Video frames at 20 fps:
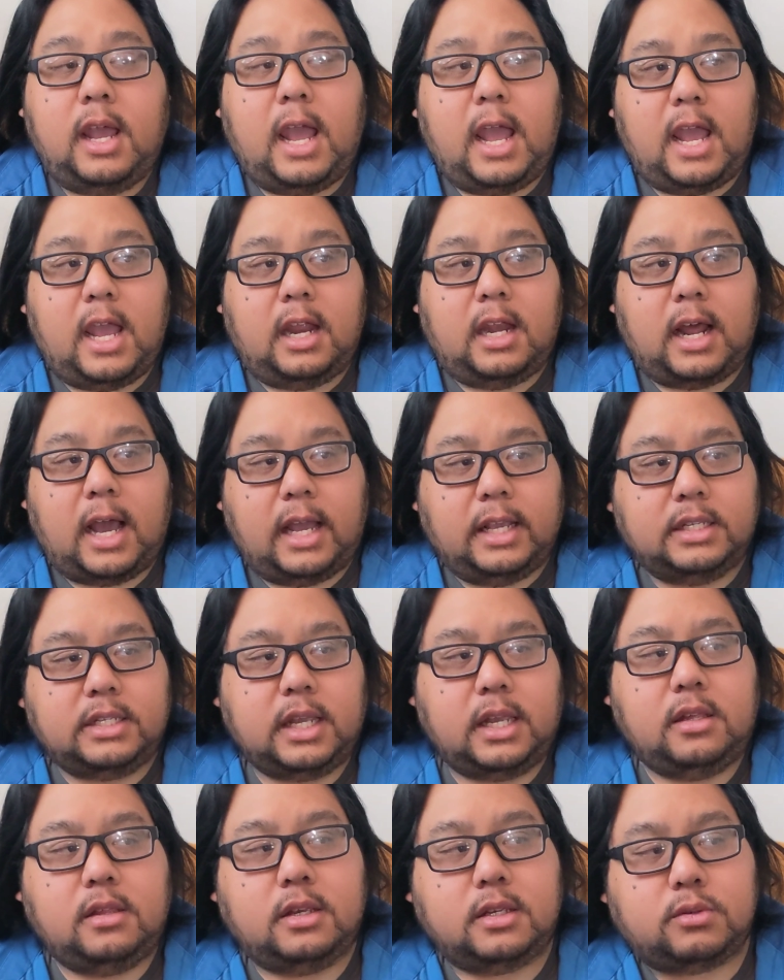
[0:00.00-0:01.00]
And I
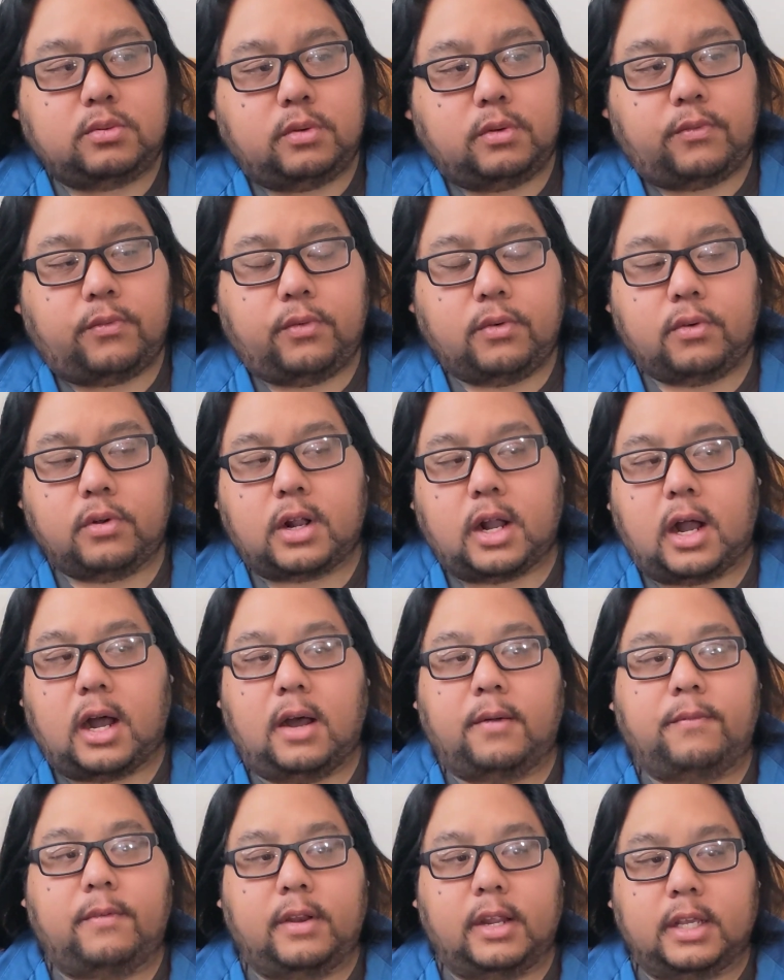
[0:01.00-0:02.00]
say this with full
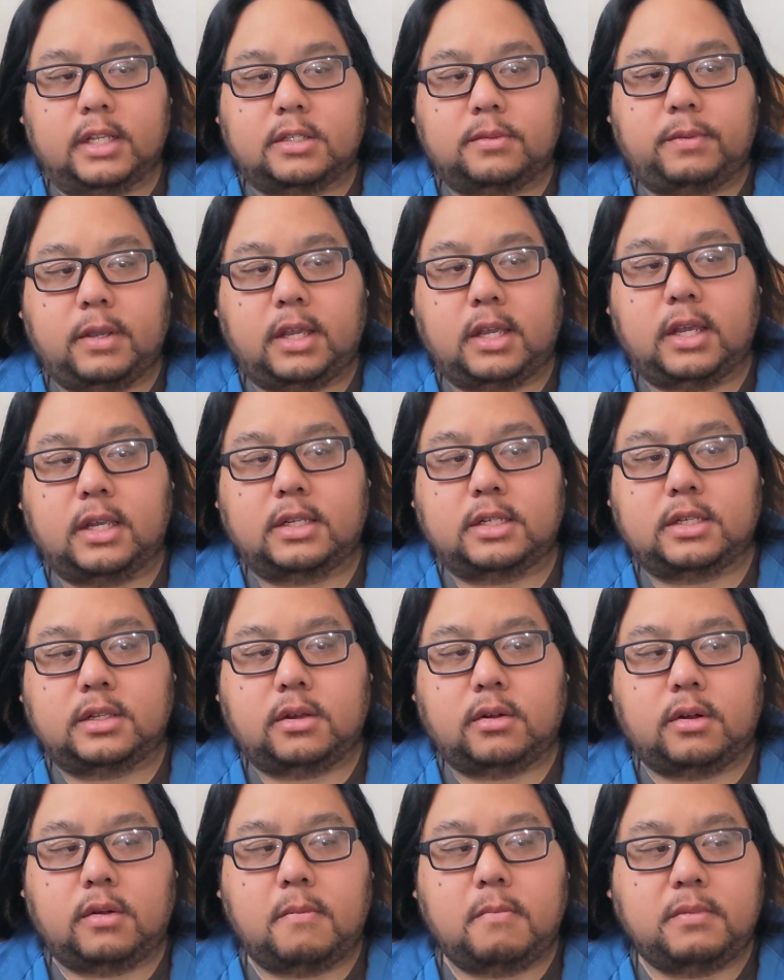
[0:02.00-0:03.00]
confidence because
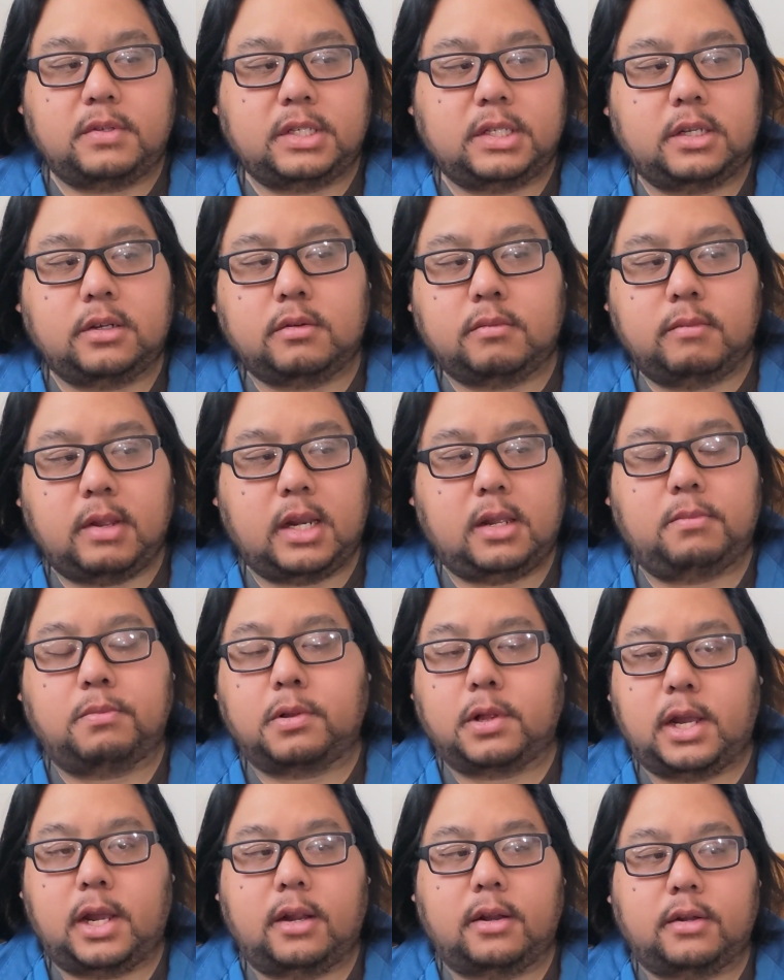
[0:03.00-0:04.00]
there are still many
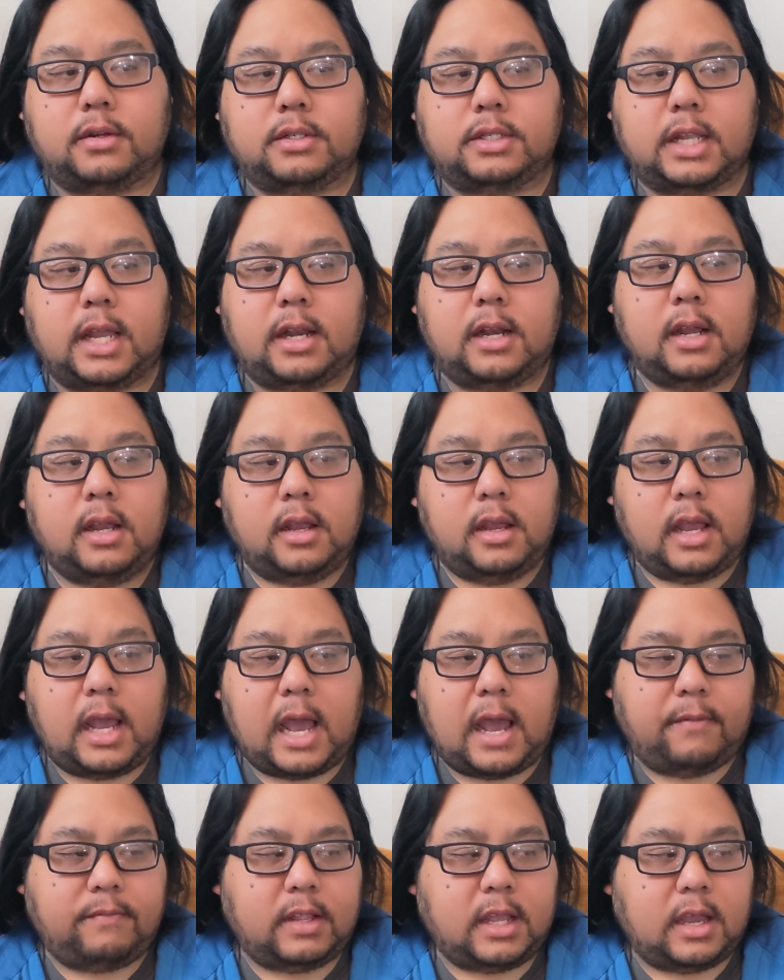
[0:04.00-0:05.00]
players that
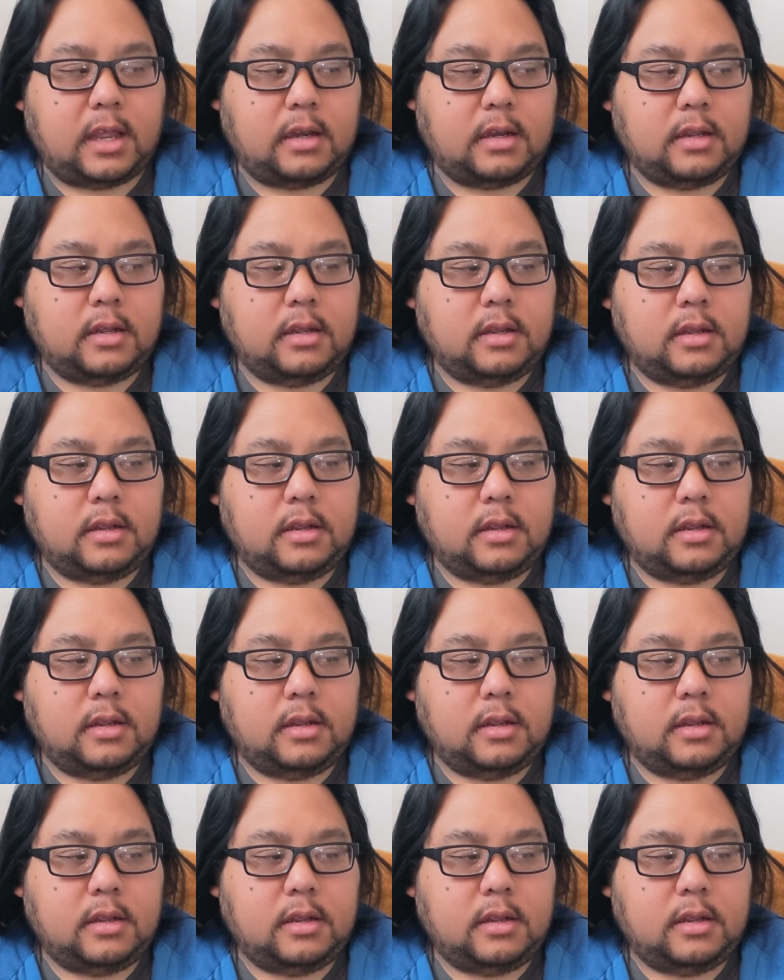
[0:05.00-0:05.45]
have not